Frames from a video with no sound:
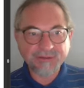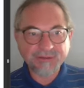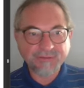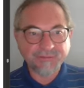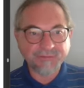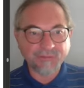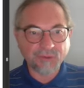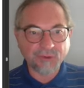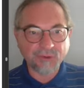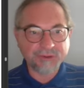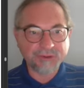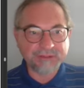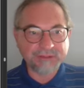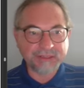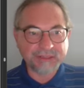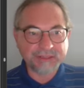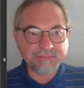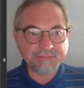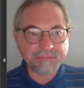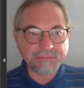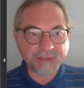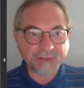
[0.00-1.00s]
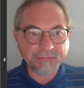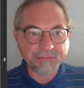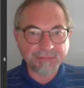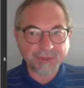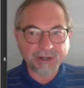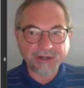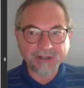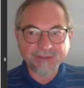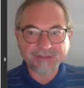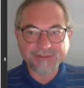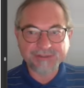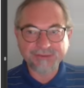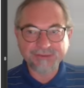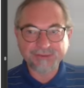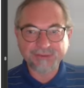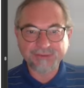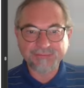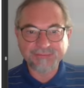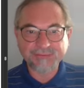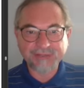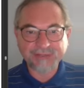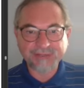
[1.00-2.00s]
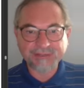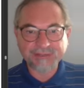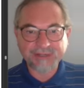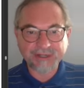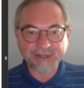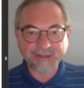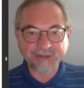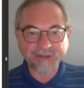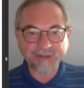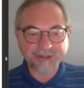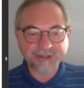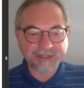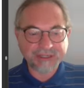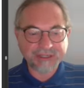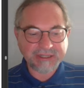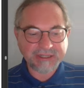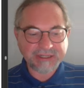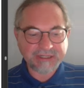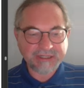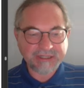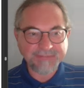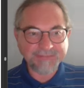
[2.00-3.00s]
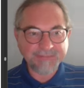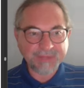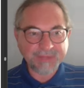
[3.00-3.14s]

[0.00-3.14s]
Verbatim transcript: for this middle part of this lecture 6.